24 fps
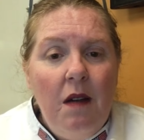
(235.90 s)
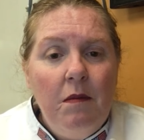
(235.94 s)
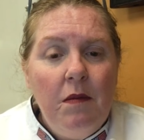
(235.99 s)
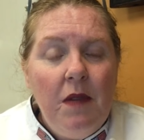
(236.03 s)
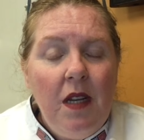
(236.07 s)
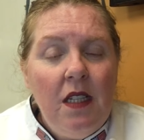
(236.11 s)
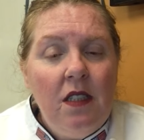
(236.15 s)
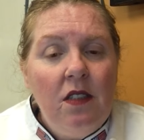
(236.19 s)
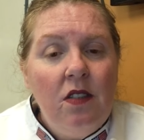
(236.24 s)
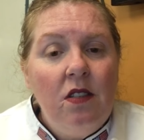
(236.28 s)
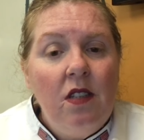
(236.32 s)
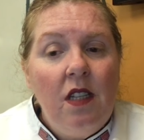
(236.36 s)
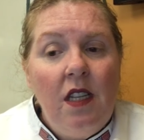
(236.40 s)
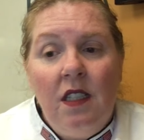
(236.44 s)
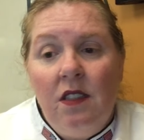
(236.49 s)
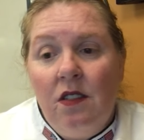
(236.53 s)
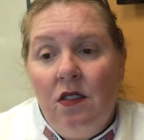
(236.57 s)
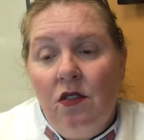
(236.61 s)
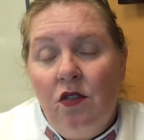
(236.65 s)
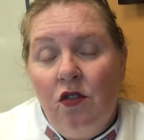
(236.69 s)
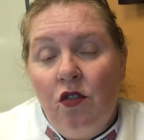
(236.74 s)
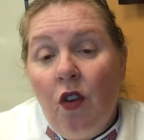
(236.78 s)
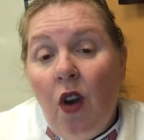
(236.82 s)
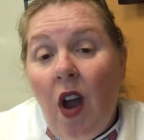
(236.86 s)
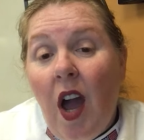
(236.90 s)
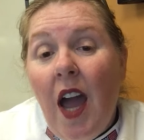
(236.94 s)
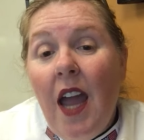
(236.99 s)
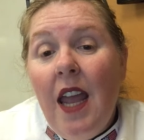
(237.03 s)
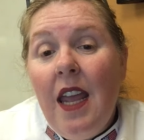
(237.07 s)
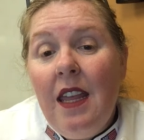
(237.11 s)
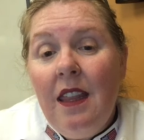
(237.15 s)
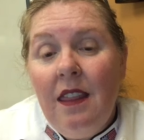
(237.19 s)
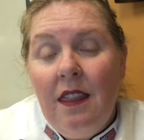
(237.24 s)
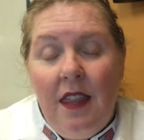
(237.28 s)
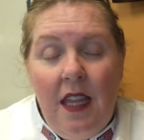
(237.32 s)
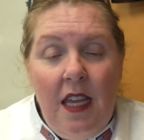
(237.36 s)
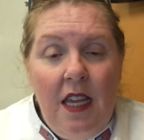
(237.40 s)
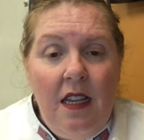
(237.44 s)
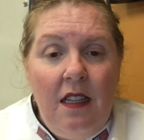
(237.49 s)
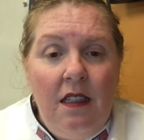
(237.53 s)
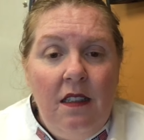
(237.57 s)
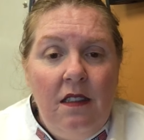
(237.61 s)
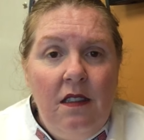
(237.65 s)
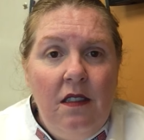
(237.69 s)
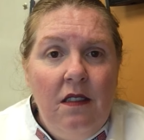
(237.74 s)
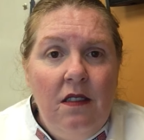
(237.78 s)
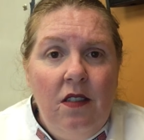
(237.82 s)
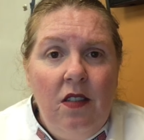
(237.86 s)
It's trying
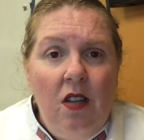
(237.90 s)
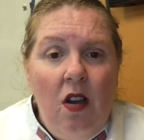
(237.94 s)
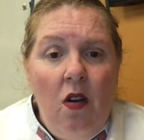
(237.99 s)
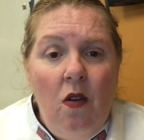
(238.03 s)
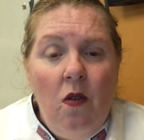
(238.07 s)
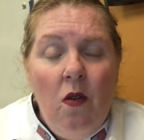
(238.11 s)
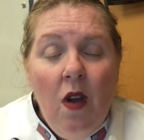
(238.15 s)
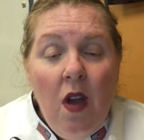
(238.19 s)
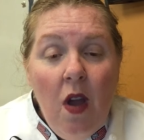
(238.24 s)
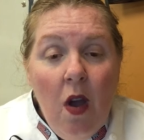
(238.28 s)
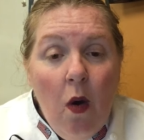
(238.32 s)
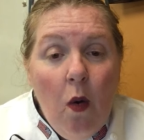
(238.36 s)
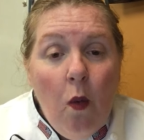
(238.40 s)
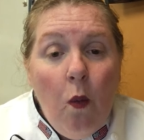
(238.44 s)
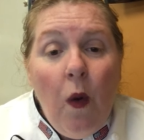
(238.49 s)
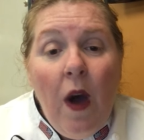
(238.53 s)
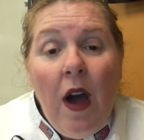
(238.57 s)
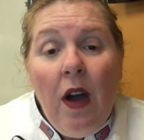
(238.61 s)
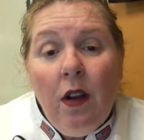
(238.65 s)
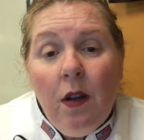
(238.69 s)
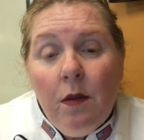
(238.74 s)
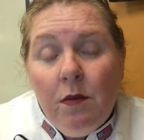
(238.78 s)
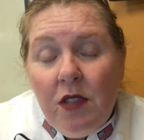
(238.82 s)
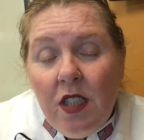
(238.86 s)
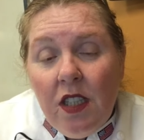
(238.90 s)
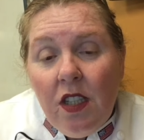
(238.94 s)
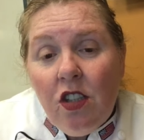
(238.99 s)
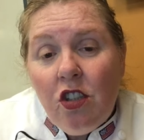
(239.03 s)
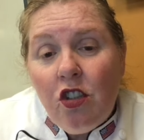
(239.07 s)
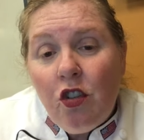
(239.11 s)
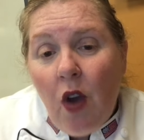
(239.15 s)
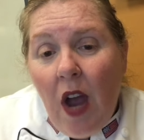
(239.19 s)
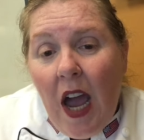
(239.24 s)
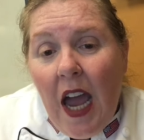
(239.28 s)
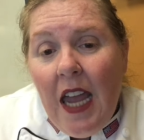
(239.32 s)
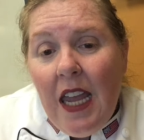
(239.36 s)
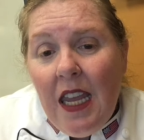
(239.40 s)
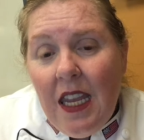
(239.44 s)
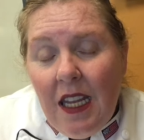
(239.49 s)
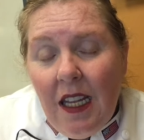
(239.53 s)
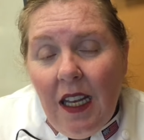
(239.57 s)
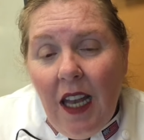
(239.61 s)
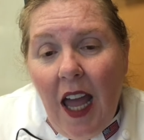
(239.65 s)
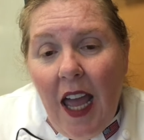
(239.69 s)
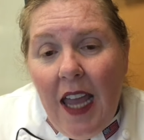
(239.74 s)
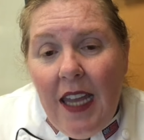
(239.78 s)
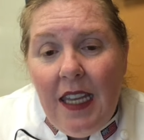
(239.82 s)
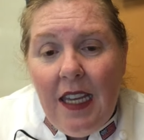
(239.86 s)
things. So welcome to the Try It You
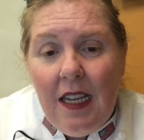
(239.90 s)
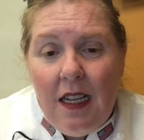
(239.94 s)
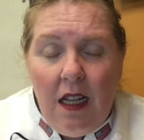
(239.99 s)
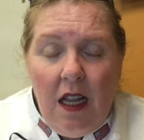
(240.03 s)
Like It